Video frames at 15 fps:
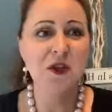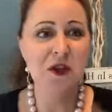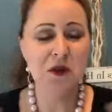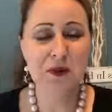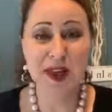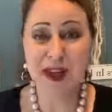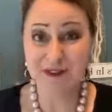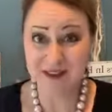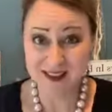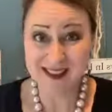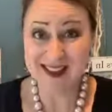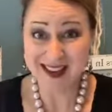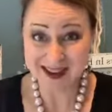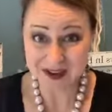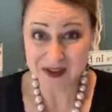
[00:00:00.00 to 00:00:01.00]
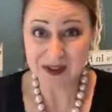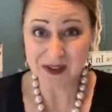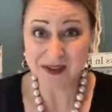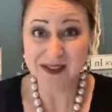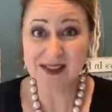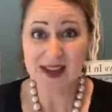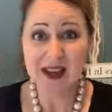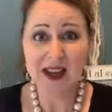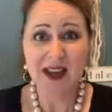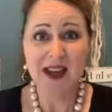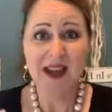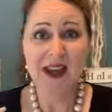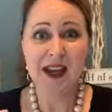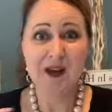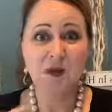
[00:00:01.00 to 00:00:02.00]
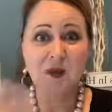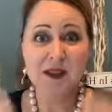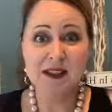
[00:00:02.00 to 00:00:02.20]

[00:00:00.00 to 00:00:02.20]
We do live sales and